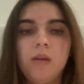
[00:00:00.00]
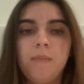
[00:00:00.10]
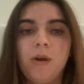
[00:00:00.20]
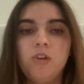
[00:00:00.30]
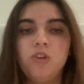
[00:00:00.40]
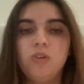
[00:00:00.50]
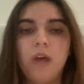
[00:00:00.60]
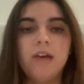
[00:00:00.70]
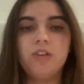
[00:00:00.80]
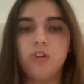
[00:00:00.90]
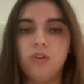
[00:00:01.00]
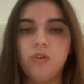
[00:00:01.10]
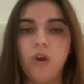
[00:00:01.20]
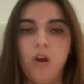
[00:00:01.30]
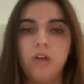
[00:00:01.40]
Marginal external
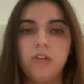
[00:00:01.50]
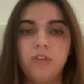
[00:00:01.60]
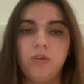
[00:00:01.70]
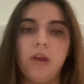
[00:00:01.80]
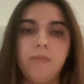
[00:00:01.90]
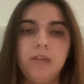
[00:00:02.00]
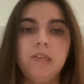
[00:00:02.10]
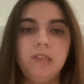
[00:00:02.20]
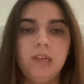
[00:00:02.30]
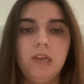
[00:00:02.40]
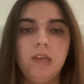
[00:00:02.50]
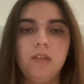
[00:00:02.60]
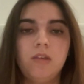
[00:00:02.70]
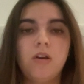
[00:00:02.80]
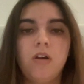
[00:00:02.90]
cost, or MEC,
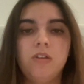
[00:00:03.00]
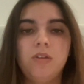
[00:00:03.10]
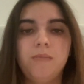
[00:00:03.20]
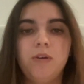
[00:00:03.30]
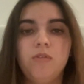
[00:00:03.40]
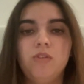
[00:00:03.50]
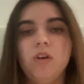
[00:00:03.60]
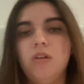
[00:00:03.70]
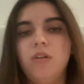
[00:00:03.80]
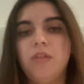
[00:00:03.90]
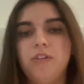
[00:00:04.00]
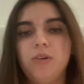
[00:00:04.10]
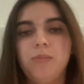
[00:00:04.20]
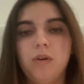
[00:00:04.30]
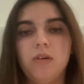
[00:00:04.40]
the cost imposed on
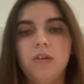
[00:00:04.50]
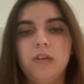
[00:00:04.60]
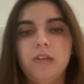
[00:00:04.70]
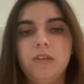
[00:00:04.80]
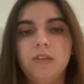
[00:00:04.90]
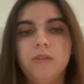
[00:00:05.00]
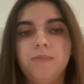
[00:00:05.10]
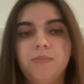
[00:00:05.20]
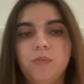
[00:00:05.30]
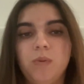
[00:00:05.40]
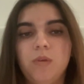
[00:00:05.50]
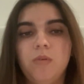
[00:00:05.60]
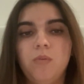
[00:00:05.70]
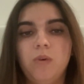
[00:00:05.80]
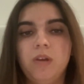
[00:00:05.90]
third parties when
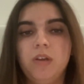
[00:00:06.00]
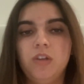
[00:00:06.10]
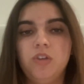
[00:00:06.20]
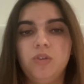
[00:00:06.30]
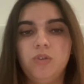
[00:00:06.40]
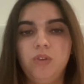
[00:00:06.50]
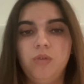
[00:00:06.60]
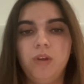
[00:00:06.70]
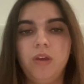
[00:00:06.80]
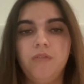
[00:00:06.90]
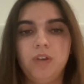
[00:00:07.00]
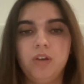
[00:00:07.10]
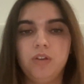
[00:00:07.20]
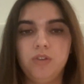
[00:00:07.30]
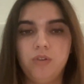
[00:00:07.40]
one additional unit of a
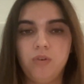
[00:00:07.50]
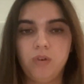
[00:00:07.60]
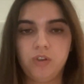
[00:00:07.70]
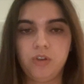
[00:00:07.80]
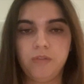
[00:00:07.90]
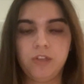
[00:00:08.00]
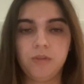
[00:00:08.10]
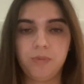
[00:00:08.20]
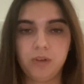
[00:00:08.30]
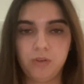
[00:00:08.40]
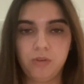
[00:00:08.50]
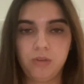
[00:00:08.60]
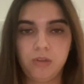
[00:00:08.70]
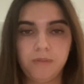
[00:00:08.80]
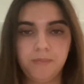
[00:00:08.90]
good or service is
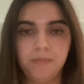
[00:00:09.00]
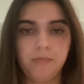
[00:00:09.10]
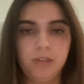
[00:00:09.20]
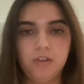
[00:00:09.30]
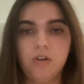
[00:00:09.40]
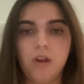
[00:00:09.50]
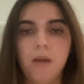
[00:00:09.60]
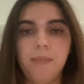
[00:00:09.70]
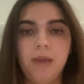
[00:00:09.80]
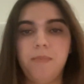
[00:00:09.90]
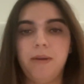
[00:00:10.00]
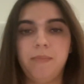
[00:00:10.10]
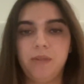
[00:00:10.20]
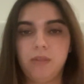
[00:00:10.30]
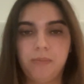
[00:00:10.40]
produced. These are not paid by
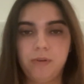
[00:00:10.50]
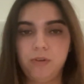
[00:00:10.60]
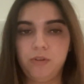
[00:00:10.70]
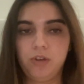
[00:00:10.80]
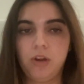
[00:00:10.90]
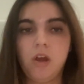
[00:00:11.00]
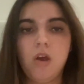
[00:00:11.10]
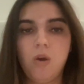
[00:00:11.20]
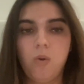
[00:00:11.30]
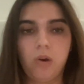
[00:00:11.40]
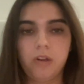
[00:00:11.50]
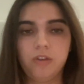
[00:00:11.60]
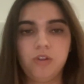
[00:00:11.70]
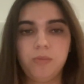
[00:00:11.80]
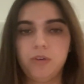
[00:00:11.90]
the producer or
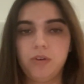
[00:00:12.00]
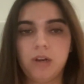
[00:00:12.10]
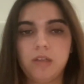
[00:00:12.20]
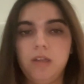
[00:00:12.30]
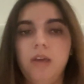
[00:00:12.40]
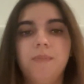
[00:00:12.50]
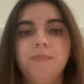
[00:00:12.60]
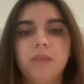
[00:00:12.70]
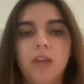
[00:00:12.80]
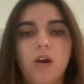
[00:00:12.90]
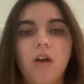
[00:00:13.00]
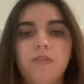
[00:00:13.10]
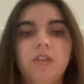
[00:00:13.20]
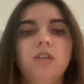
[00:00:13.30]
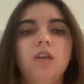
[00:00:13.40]
consumer directly, and
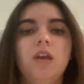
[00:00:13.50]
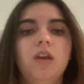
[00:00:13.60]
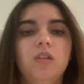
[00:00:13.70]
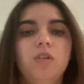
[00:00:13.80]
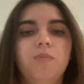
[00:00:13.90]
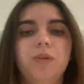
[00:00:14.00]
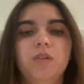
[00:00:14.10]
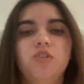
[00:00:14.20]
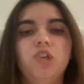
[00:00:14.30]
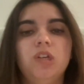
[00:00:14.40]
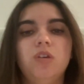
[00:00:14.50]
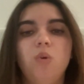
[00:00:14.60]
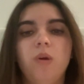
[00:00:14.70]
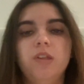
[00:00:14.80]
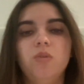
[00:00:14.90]
often include pollution,
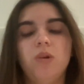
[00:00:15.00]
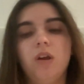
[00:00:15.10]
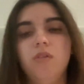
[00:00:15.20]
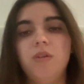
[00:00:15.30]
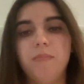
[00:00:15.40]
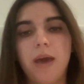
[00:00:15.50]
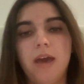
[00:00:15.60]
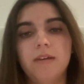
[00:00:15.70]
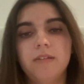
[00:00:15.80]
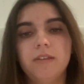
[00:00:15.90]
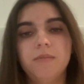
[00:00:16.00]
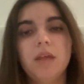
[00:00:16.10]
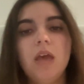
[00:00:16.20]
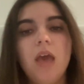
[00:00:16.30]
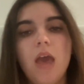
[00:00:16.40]
noise, or health impacts.
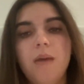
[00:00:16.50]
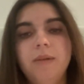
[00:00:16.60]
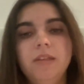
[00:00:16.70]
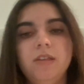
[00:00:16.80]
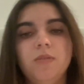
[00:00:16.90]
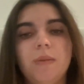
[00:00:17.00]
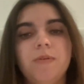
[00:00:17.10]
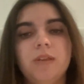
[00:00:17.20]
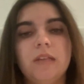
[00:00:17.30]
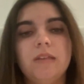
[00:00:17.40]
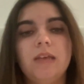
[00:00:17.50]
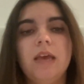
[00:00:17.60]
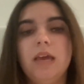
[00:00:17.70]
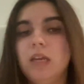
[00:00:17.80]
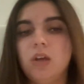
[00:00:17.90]
MEC represents the
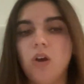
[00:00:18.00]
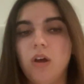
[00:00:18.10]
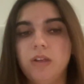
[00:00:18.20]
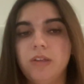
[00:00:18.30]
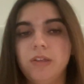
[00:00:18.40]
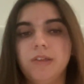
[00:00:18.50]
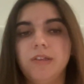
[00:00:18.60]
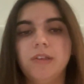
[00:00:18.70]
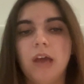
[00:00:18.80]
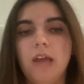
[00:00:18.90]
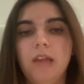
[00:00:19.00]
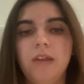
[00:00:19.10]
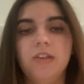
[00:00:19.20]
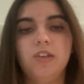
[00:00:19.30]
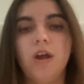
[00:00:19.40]
hidden cost to society
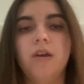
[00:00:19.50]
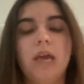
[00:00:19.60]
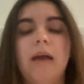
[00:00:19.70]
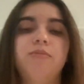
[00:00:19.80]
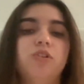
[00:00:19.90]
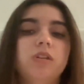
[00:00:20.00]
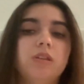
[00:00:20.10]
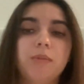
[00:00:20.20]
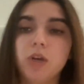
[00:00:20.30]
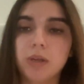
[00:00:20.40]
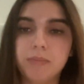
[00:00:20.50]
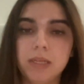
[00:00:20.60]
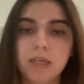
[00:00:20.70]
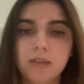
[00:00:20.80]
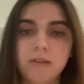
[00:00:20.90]
that is not captured in the
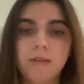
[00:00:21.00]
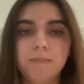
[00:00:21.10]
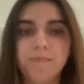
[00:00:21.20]
marketplace.